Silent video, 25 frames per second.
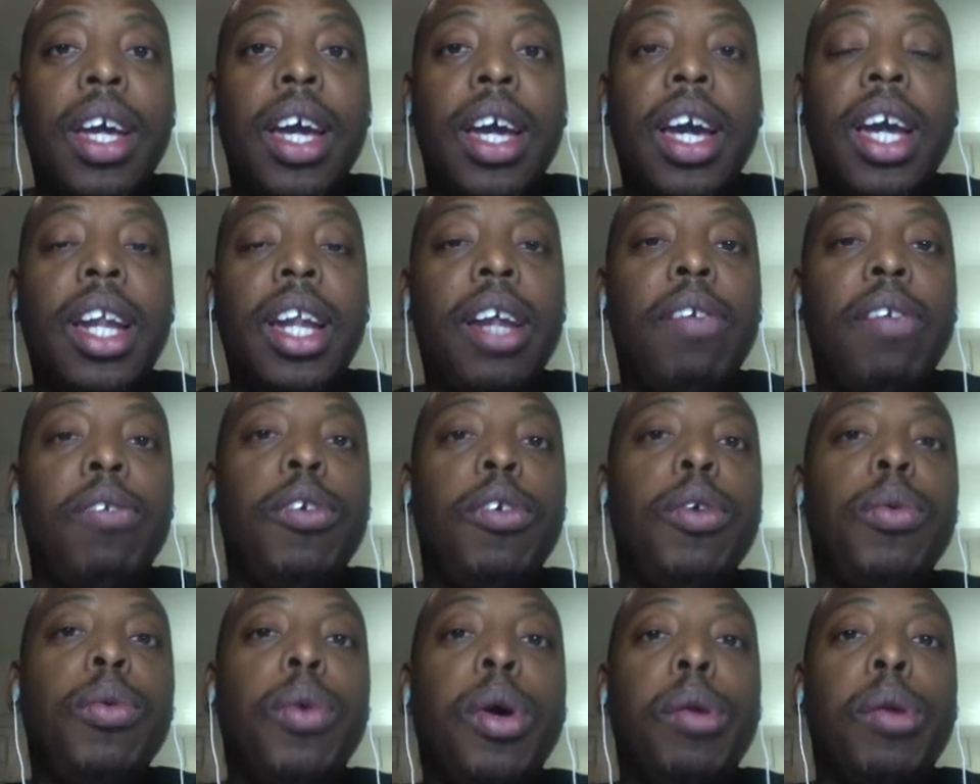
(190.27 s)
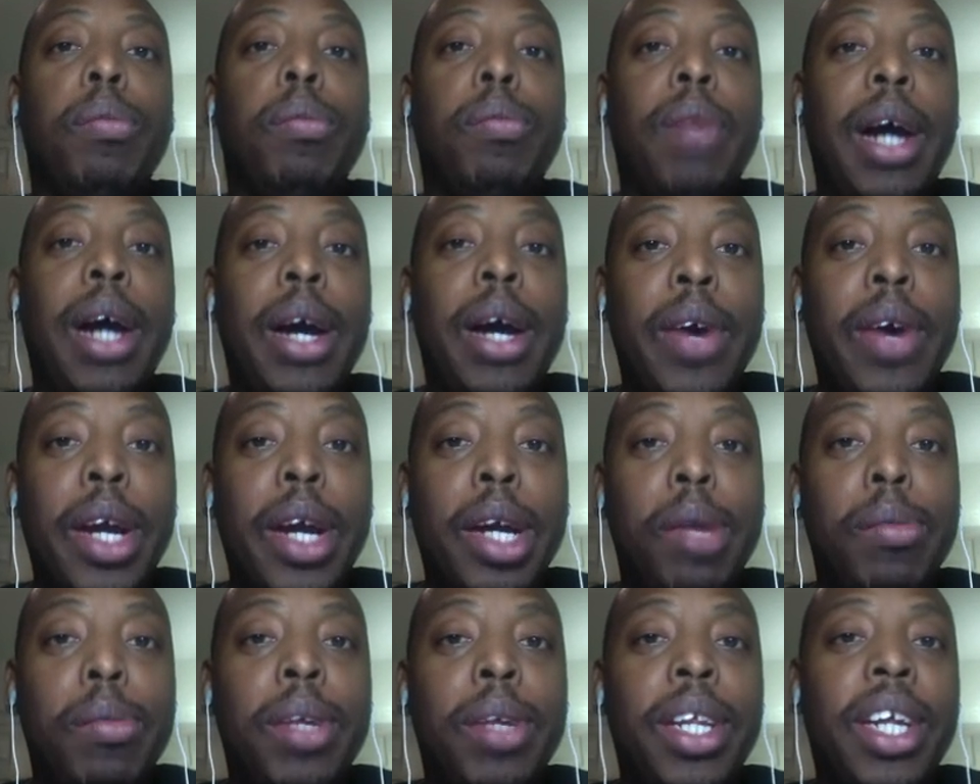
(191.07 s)
And if you want my
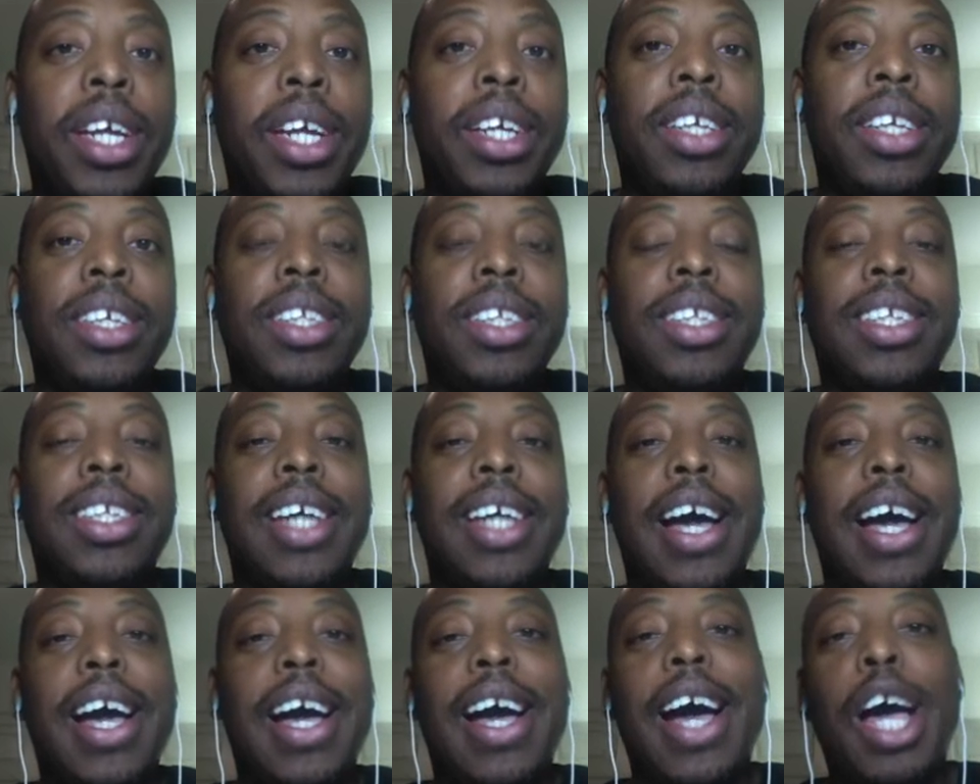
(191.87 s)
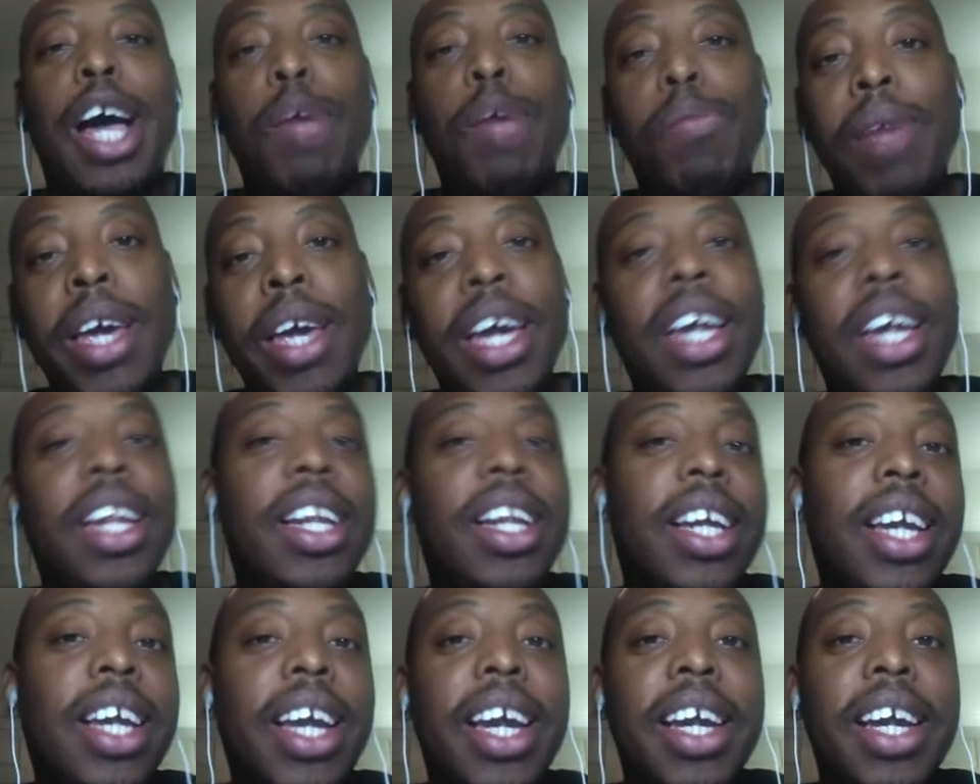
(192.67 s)
recommendations, I may
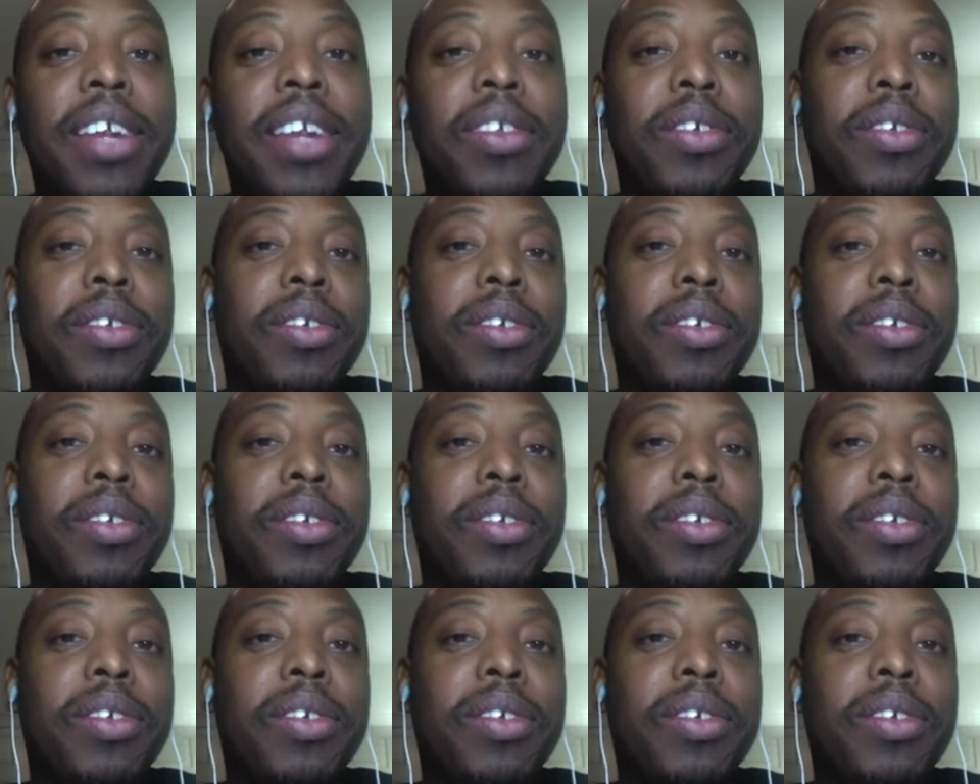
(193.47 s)
indicate,